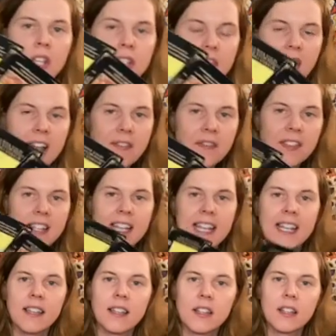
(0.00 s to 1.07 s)
So I feel
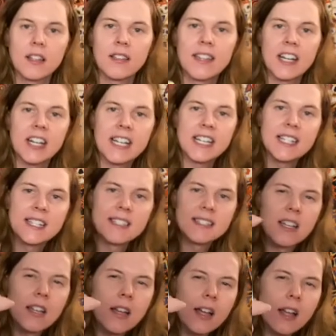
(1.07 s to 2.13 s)
like there is
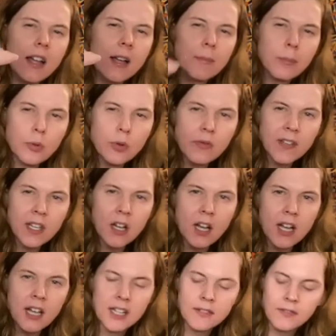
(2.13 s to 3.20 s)
a moving
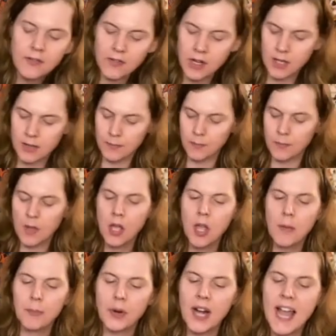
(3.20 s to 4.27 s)
on from
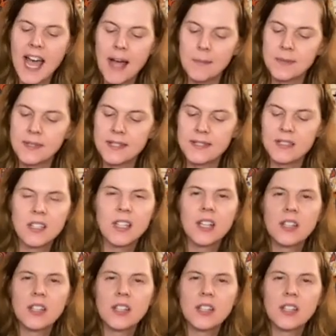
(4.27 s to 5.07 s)
perhaps